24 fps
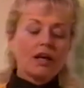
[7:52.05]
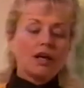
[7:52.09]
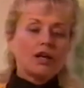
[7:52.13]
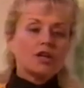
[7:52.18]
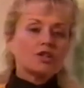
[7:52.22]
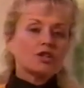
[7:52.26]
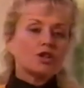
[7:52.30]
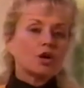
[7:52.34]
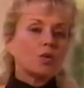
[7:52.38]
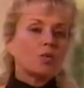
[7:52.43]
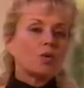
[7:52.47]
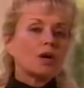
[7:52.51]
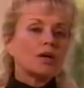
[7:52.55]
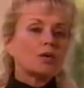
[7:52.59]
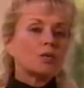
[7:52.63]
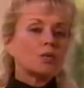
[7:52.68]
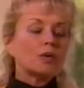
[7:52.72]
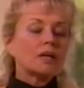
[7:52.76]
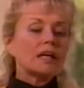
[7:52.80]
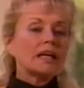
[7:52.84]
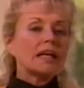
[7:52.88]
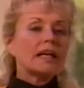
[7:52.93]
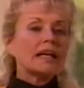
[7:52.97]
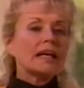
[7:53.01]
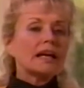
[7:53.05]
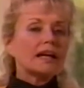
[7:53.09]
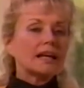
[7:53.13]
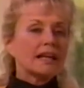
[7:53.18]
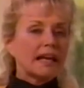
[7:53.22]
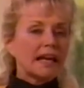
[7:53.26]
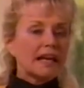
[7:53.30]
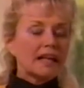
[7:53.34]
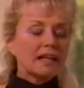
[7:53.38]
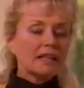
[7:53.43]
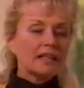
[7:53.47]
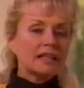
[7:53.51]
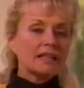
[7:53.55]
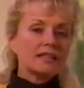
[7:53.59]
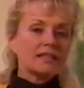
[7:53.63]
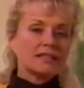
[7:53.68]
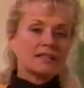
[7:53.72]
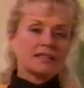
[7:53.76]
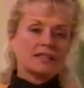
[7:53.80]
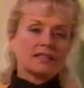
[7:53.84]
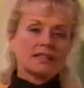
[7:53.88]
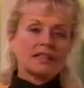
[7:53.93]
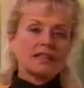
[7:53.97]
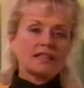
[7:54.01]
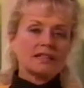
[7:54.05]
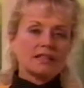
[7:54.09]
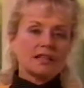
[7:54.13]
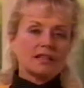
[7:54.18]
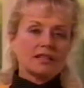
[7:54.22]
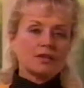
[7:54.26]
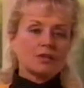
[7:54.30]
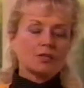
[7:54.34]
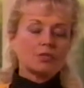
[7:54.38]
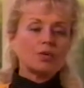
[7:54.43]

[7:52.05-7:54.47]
So when we get these diseases,